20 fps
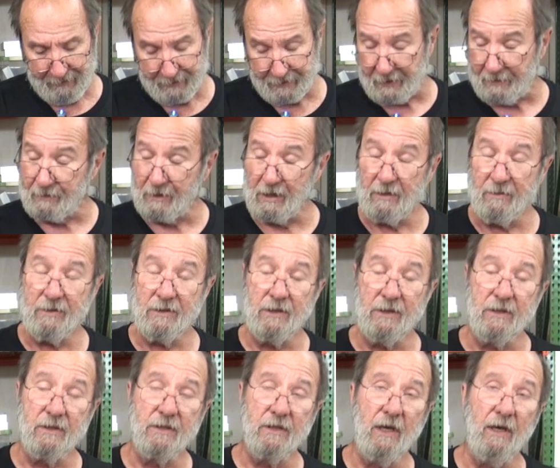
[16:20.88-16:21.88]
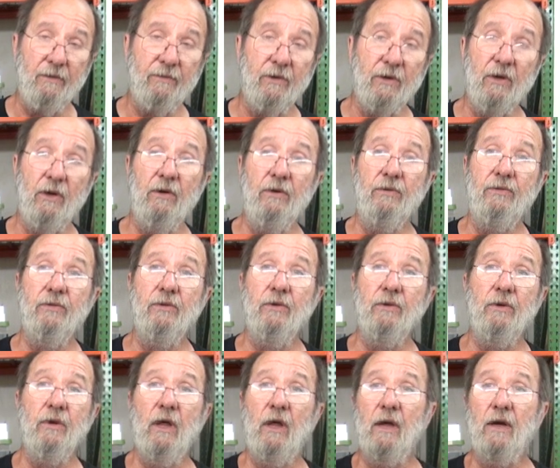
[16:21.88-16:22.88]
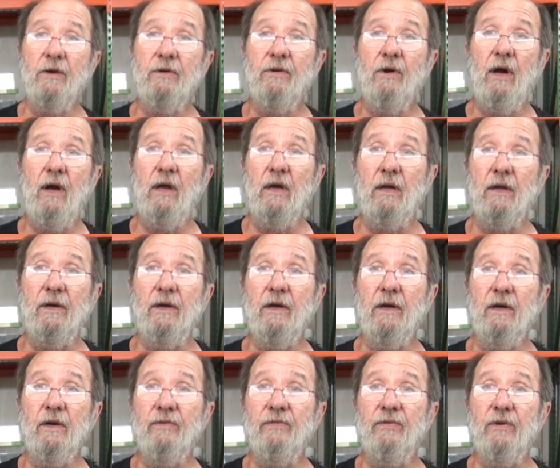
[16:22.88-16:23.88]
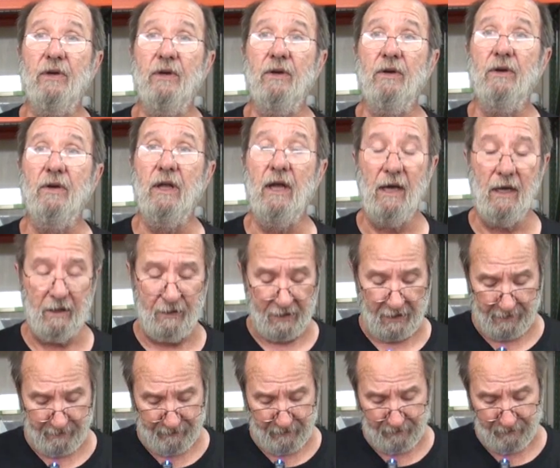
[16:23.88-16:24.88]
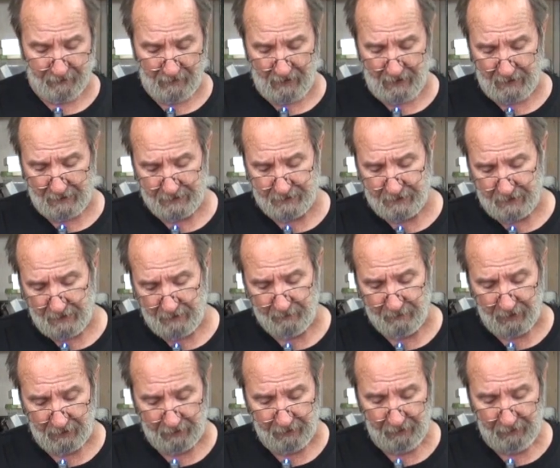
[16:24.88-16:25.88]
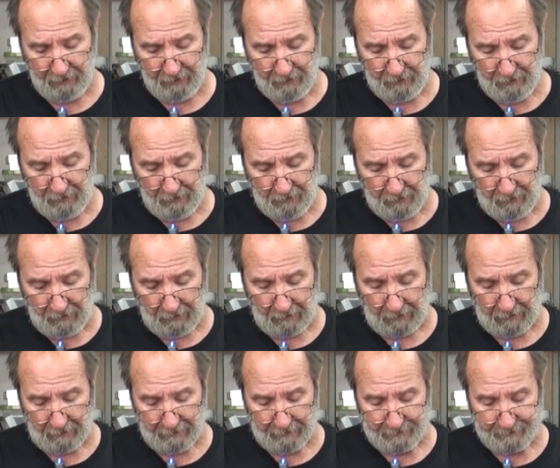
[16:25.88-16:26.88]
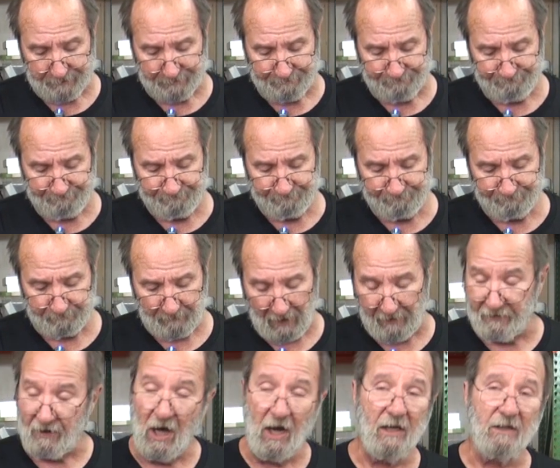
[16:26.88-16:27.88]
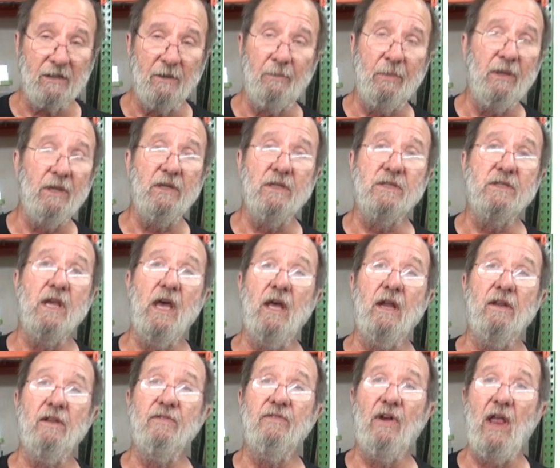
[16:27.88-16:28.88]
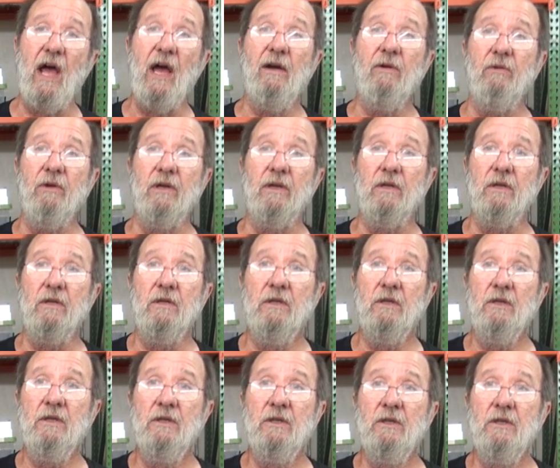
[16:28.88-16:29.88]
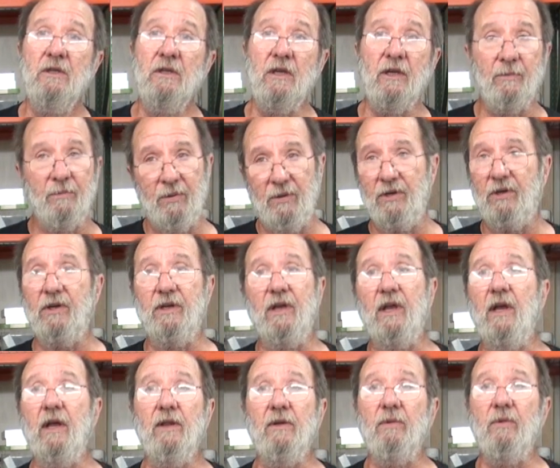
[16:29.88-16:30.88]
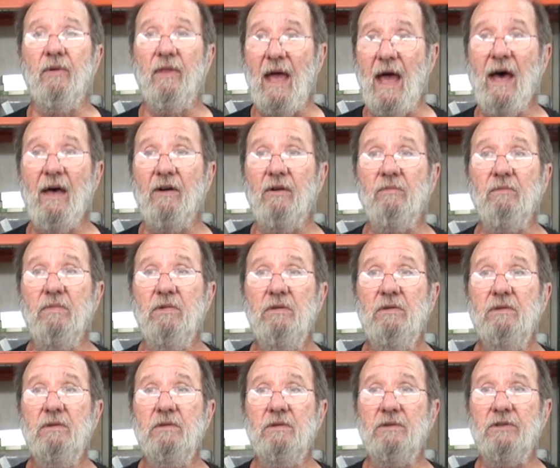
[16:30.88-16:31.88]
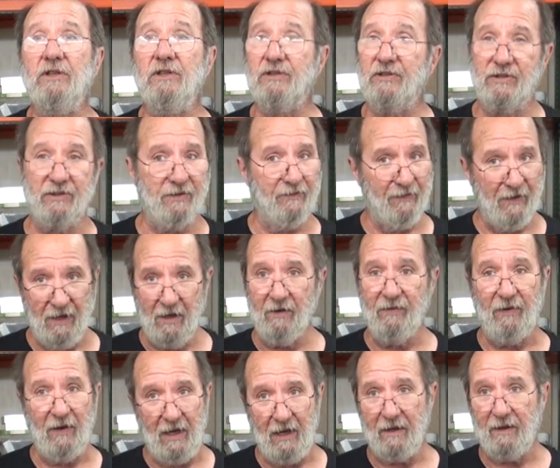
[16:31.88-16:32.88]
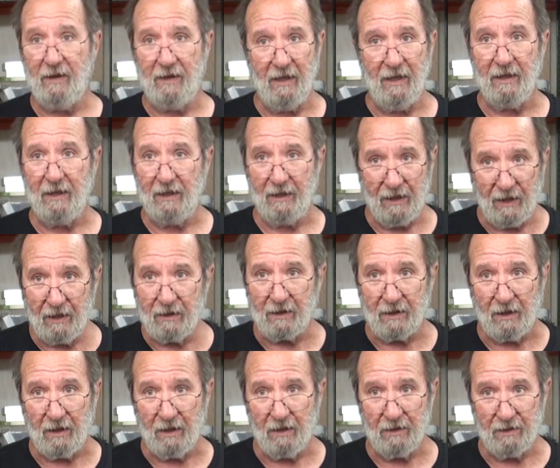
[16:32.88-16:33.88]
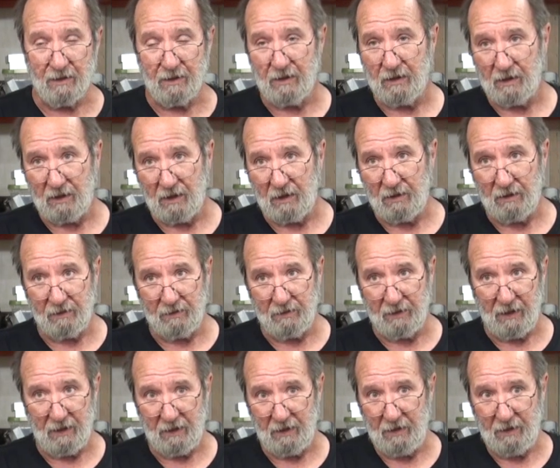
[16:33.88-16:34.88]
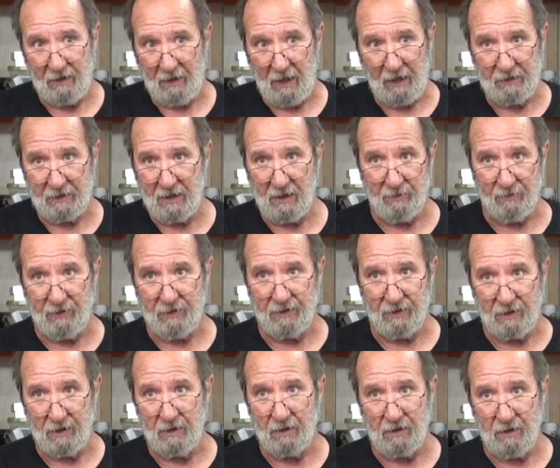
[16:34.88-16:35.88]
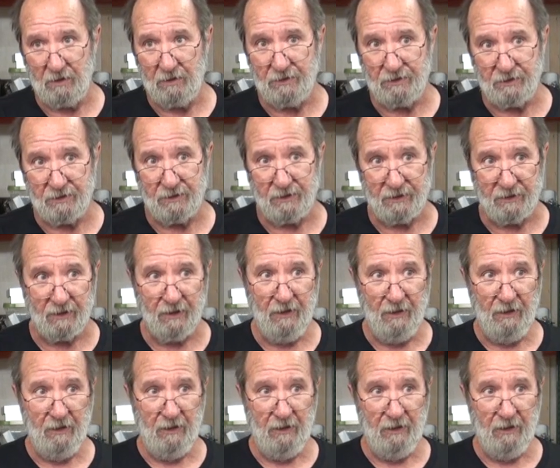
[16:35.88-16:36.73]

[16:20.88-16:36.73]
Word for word: sometimes you just have to go through a lot of trial and error to figure it out. I've even had some that um, I've knocked the pins out of the flywheel and put it together without them just to verify that I could get there, and then I then I, would come to the conclusion that